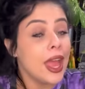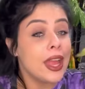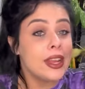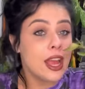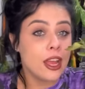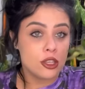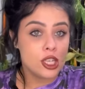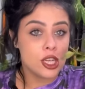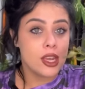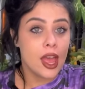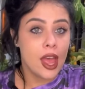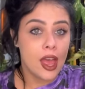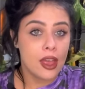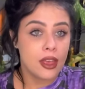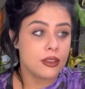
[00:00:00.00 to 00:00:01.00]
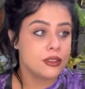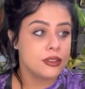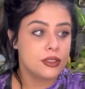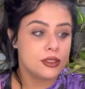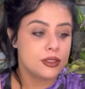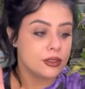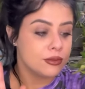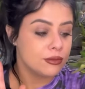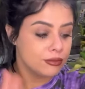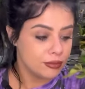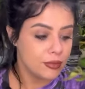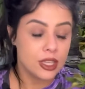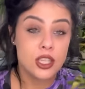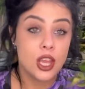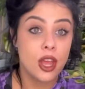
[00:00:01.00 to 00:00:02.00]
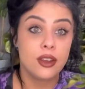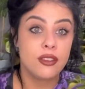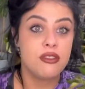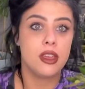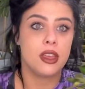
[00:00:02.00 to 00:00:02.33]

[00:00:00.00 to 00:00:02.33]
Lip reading: And yeah, she has a ton of